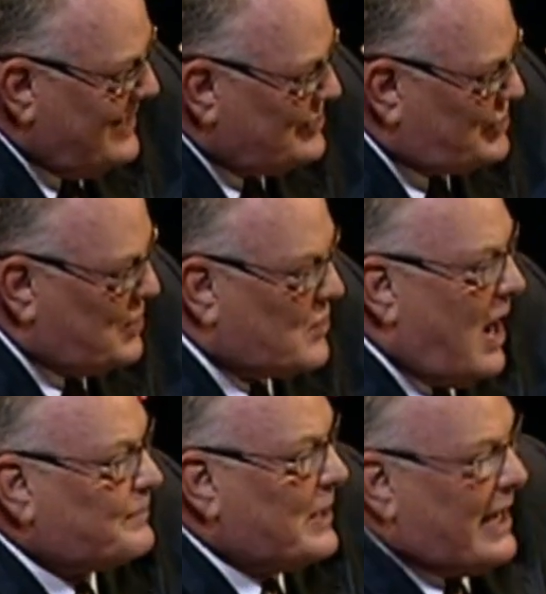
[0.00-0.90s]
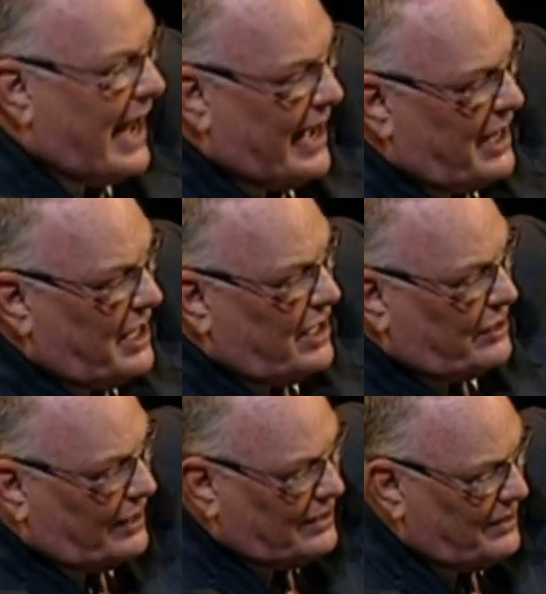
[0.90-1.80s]
She dropped it, and
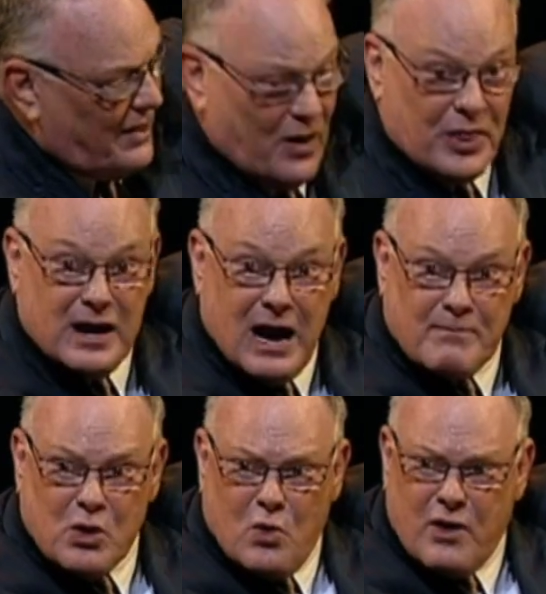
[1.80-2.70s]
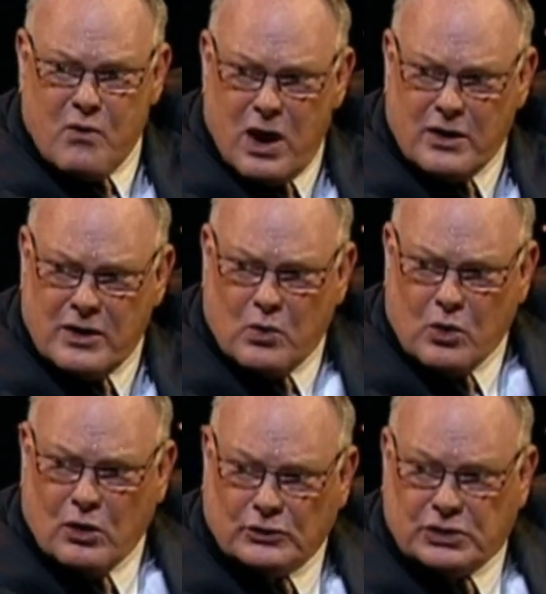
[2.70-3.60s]
Etta, the number 1 runner in the
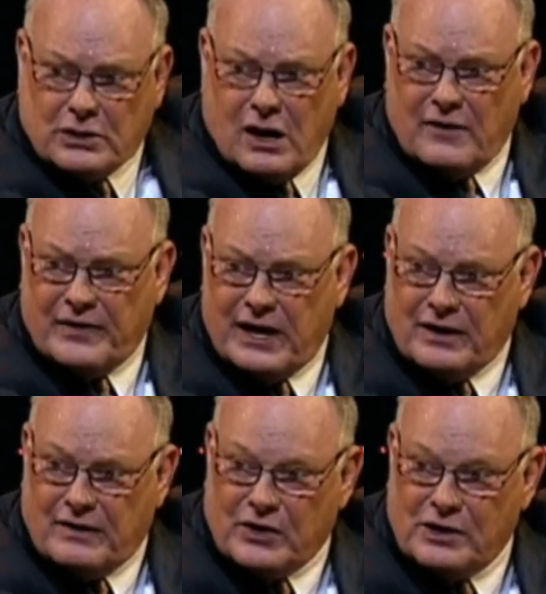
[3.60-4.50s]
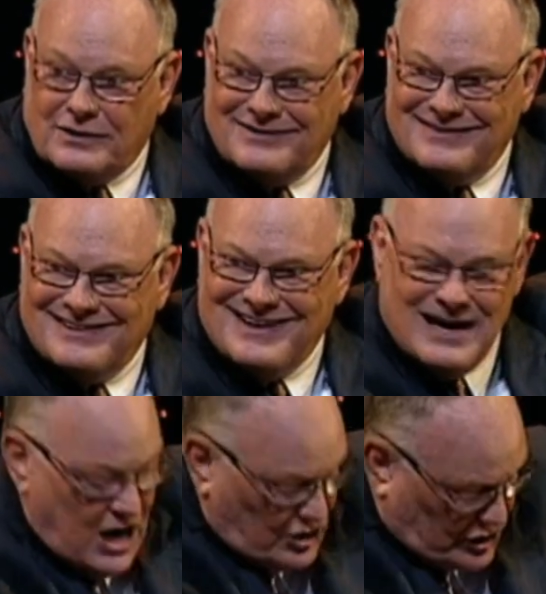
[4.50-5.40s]
world, took off ahead of her.
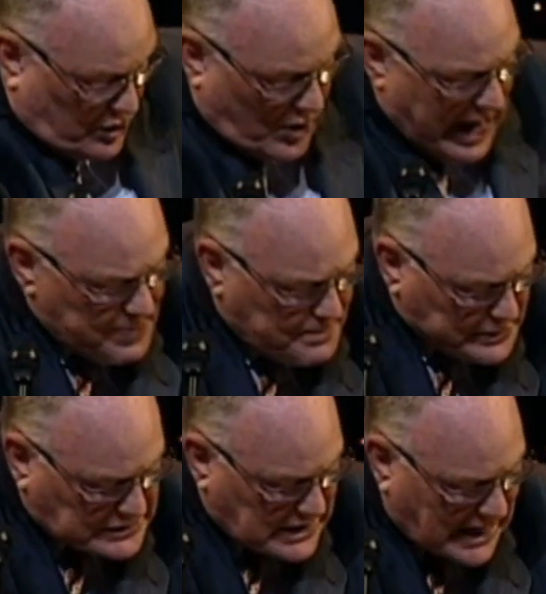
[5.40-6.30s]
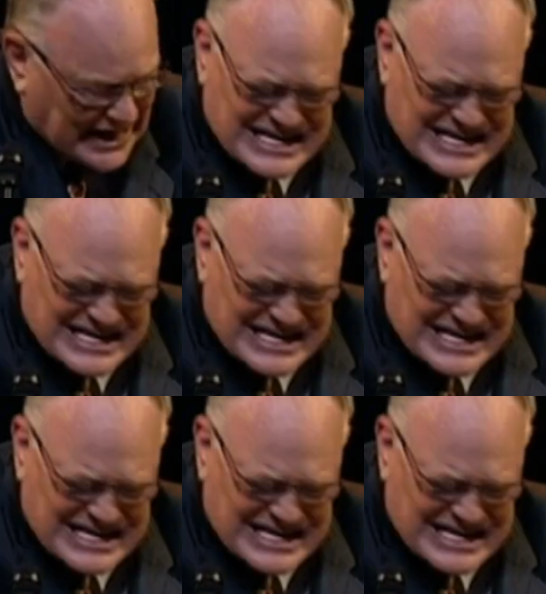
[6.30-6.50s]
She grabbed the baton.